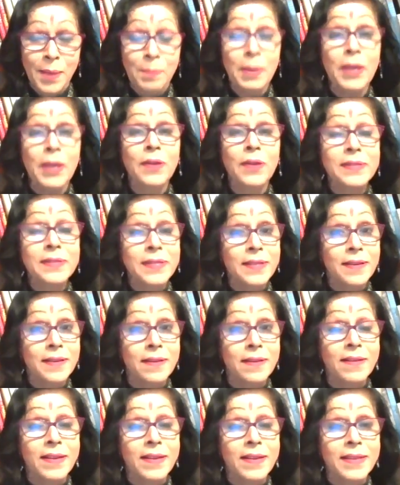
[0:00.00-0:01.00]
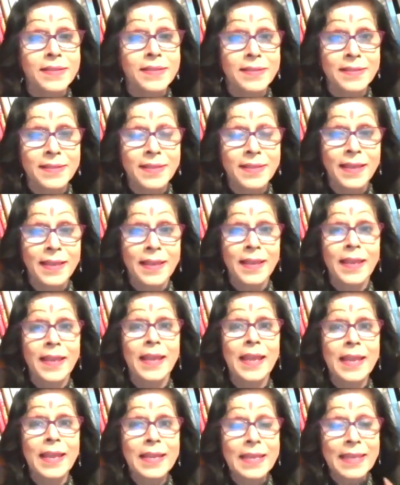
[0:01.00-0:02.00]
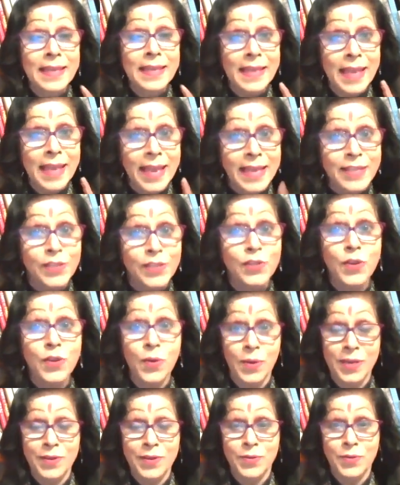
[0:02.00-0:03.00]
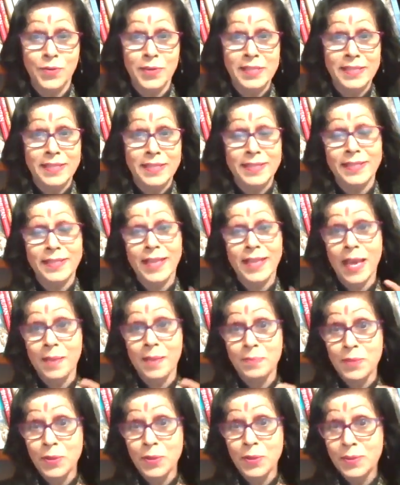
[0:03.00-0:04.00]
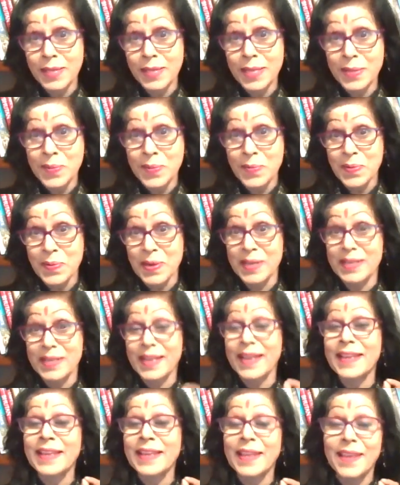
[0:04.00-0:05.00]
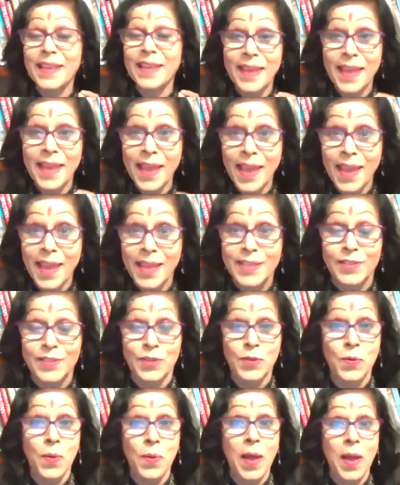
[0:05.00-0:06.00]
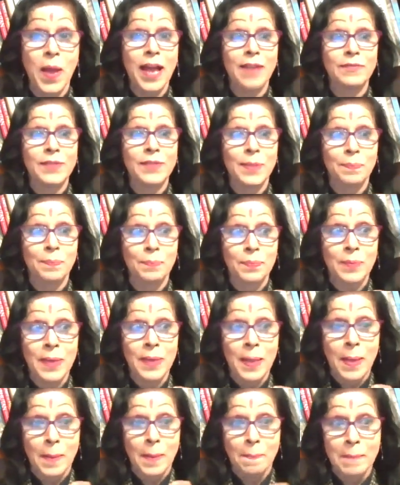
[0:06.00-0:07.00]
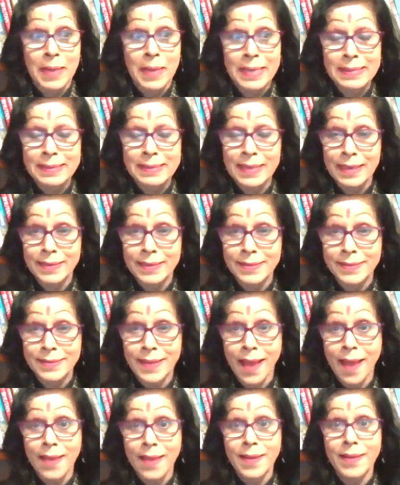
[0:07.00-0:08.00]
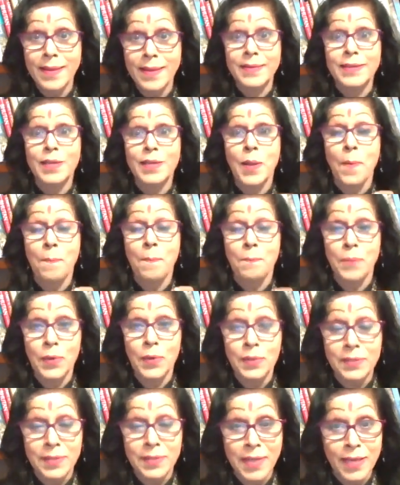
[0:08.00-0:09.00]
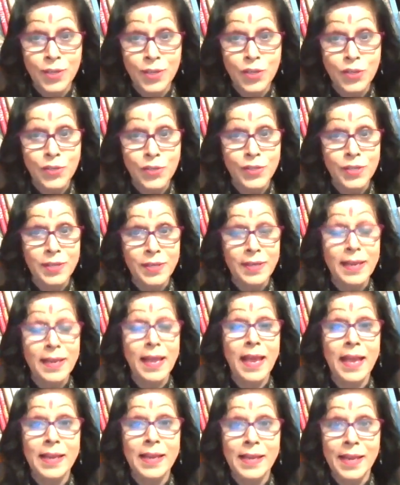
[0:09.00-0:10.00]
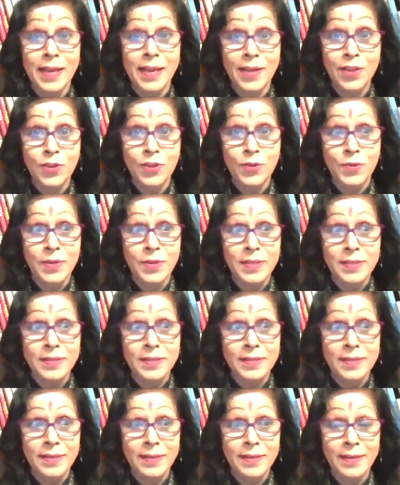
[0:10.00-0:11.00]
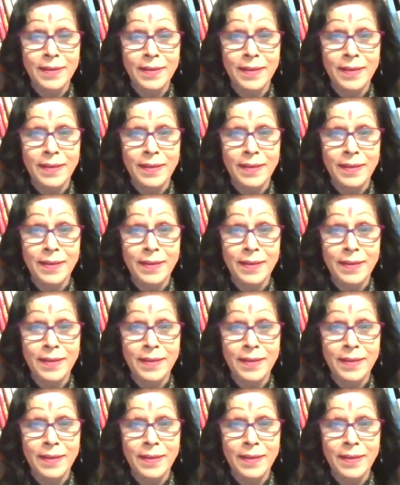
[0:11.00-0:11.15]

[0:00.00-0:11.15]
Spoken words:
Because here is, in case your interest is there, I'm using the word, in case you have the basic talent, potential, and interest,